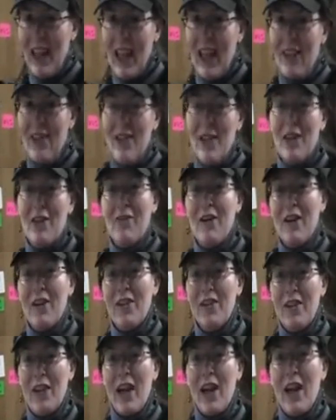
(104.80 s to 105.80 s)
and then if I
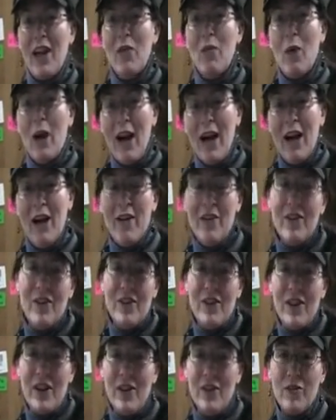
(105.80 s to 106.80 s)
say, wow,
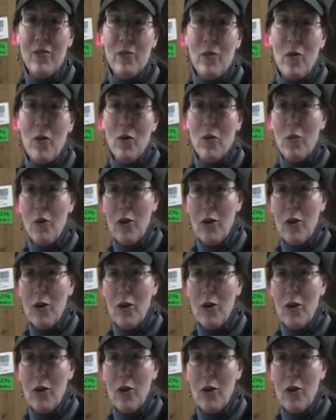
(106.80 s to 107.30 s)
this needs more